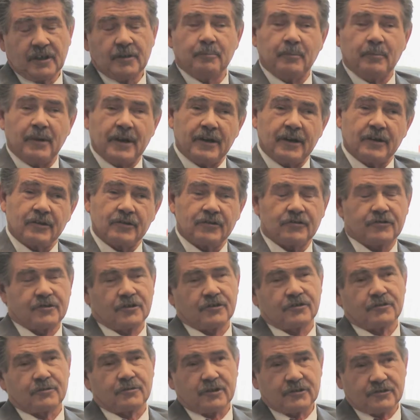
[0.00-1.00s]
mayors,
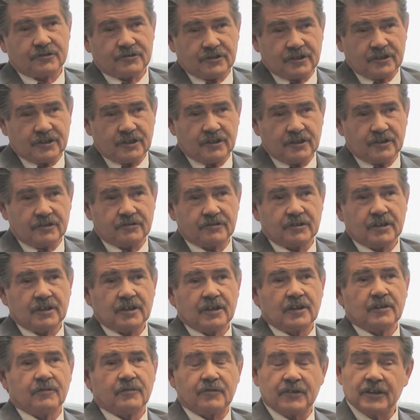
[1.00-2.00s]
trustees,
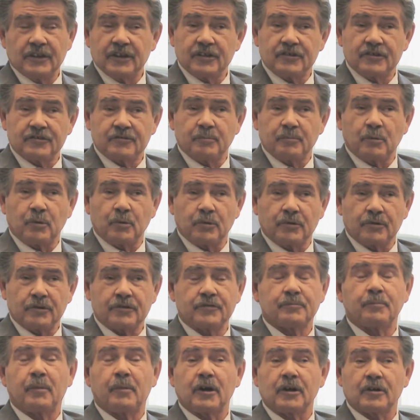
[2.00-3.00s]
village
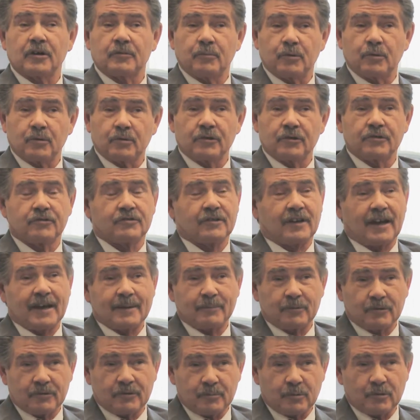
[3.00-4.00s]
boards, park boards,
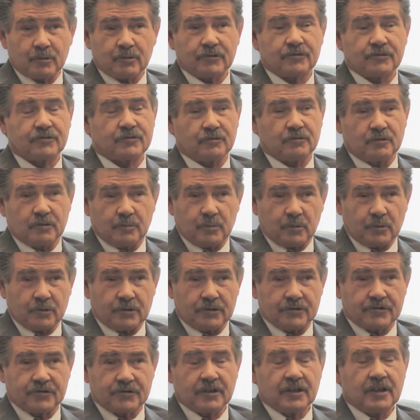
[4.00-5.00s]
library boards, school
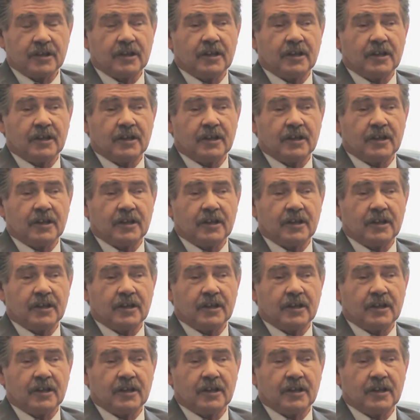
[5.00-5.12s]
boards.